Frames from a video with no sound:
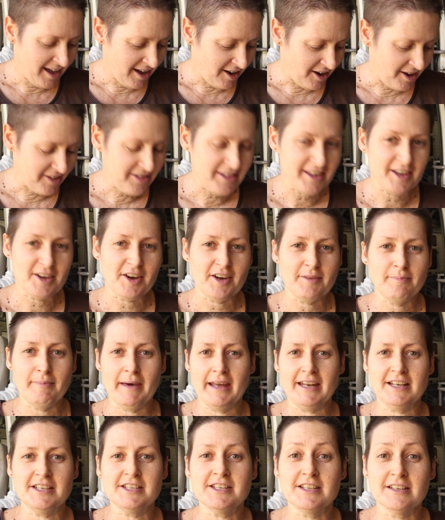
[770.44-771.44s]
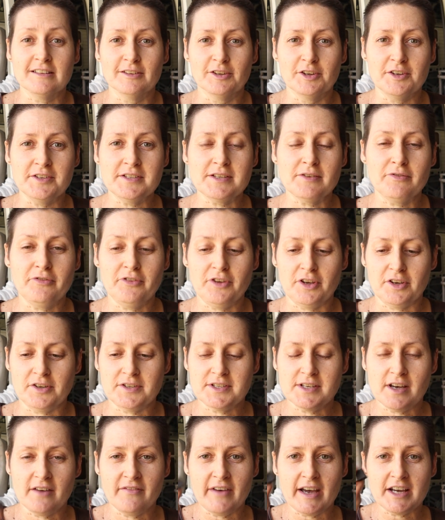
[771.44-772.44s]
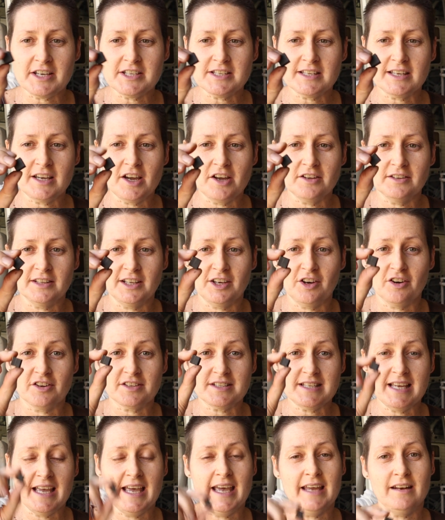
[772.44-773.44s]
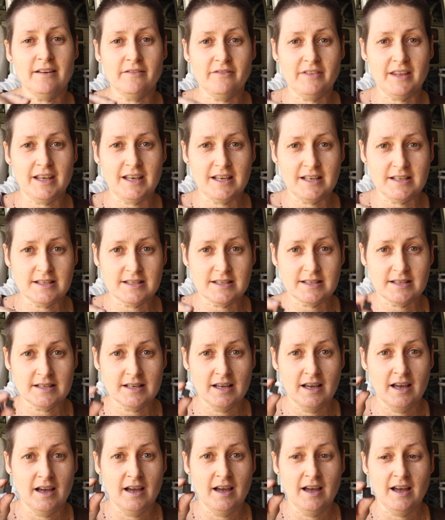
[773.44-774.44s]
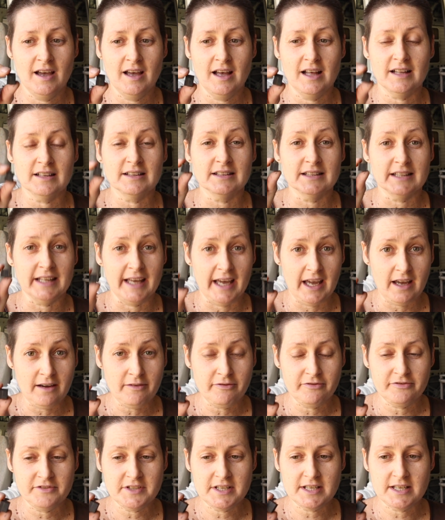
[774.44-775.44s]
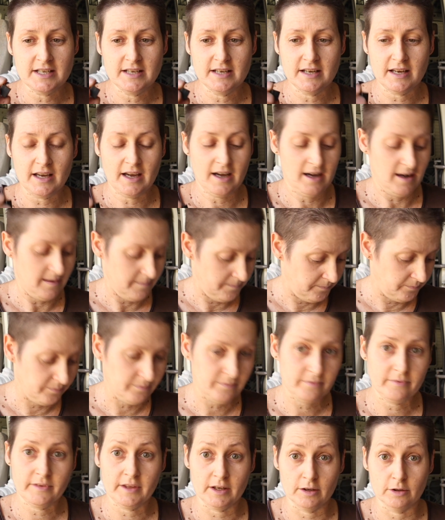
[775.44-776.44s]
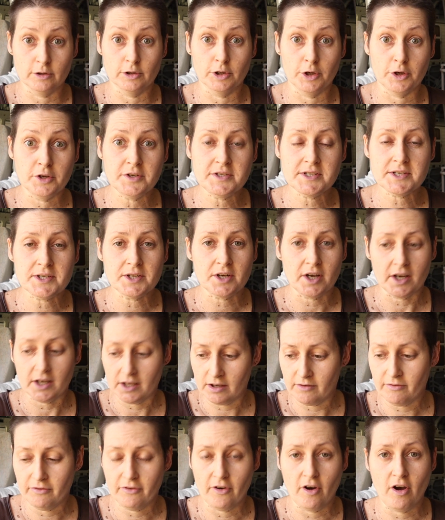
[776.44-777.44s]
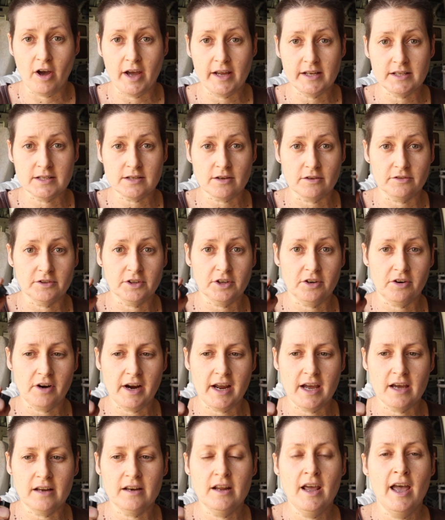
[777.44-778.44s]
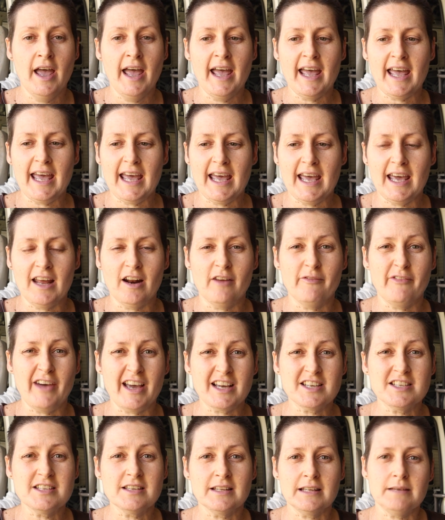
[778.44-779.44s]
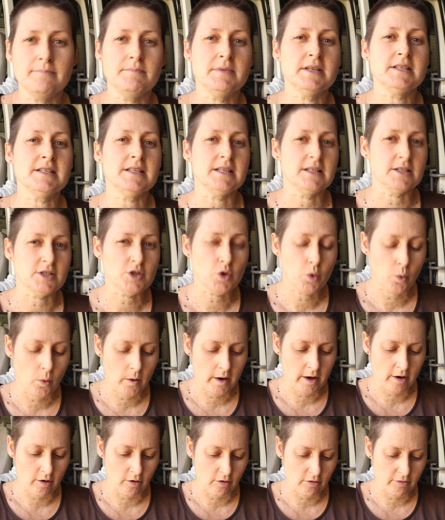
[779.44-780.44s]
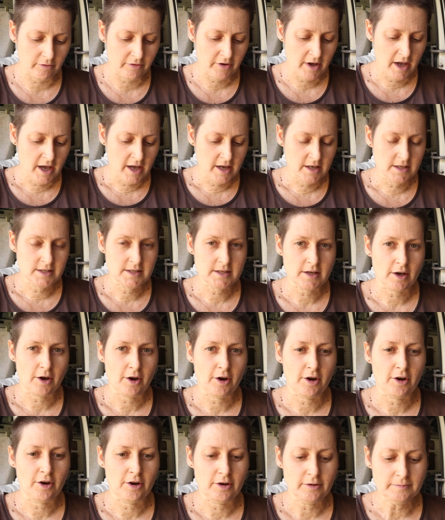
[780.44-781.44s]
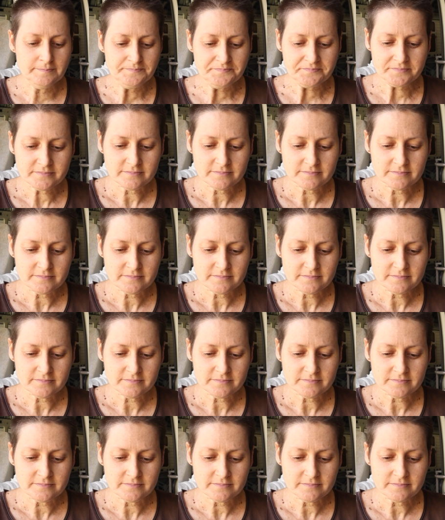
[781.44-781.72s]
I think I'd managed to lose a few. So I've actually only got 10 of these left that are loose that I could find on the ground, and I'm actually missing 12. So